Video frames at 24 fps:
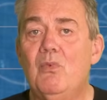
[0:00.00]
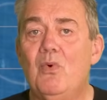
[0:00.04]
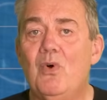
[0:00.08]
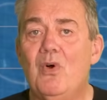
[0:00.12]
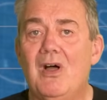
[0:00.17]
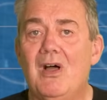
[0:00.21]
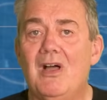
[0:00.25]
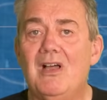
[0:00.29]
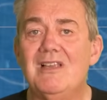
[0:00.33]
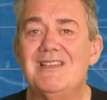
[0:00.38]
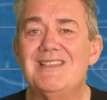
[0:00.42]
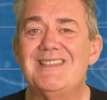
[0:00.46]

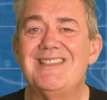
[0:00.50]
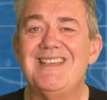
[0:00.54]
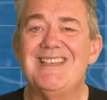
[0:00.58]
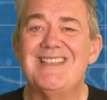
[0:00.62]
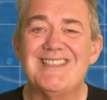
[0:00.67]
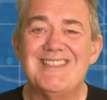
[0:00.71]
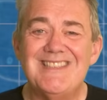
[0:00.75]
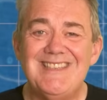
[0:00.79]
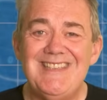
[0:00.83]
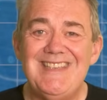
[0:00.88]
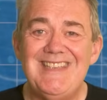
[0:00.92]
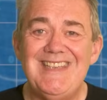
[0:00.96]
was
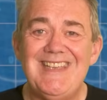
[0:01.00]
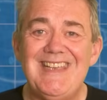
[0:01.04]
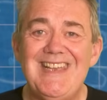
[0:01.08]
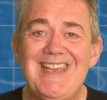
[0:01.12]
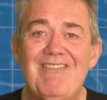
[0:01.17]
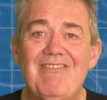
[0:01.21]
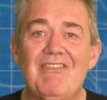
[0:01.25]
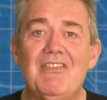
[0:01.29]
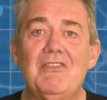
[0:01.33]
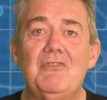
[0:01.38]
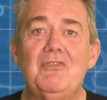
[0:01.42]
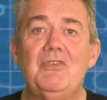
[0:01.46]
this
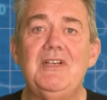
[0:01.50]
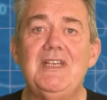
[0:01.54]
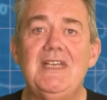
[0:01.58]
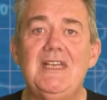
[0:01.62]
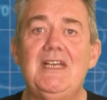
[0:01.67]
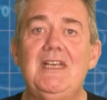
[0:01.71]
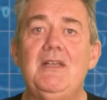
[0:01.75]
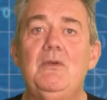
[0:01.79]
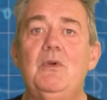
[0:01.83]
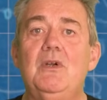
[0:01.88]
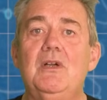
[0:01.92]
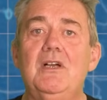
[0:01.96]
never
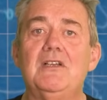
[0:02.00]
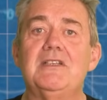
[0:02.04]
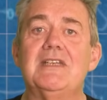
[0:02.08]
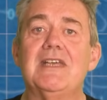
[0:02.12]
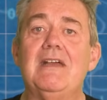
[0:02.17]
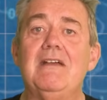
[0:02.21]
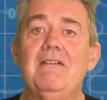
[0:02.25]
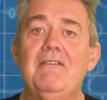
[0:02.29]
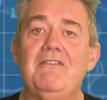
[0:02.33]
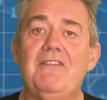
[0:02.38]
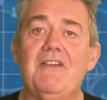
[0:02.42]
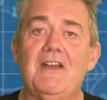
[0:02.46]
really worked
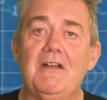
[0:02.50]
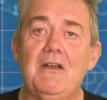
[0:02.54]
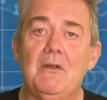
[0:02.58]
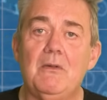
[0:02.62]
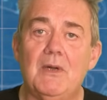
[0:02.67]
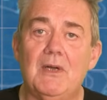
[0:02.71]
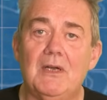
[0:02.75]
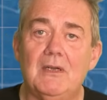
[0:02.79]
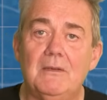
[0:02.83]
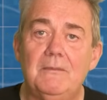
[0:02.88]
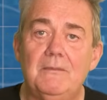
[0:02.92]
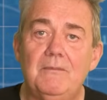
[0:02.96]
out very
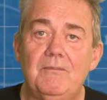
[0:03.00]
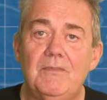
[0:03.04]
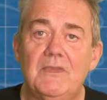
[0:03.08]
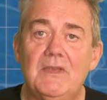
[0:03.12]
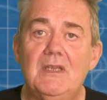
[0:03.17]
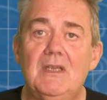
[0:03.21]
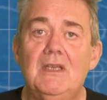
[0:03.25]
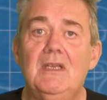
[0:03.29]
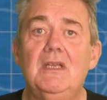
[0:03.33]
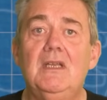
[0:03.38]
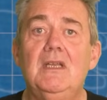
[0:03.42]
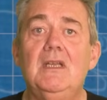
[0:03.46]
well.
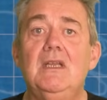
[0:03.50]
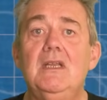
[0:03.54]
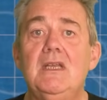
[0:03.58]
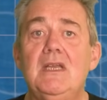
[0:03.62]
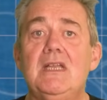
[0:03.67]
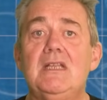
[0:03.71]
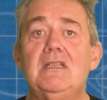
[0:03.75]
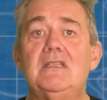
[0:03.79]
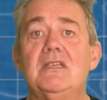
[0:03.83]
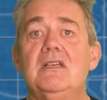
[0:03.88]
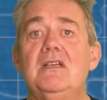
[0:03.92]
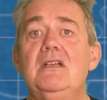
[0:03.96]

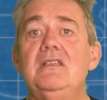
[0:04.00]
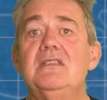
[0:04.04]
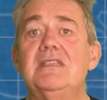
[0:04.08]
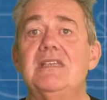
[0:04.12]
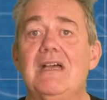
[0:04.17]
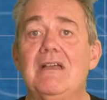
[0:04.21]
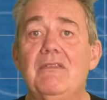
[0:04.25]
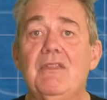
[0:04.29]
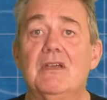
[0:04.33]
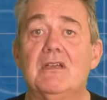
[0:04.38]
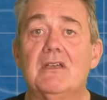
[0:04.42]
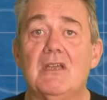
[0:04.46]
It turns
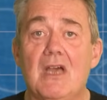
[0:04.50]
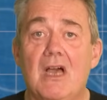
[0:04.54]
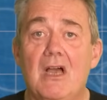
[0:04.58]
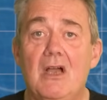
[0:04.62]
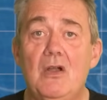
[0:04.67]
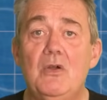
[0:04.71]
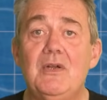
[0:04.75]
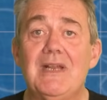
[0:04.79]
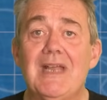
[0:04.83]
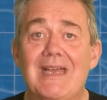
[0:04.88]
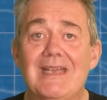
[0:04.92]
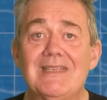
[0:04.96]
out that
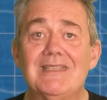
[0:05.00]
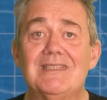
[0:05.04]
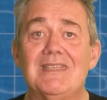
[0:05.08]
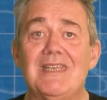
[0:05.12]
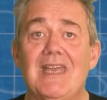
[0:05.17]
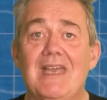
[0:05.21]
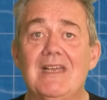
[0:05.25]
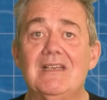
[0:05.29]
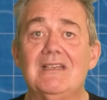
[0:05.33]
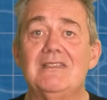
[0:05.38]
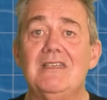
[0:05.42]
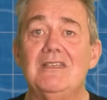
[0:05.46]
code as
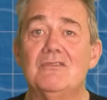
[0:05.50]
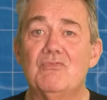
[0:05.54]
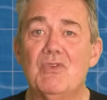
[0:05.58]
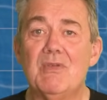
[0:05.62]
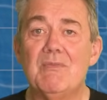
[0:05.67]
text is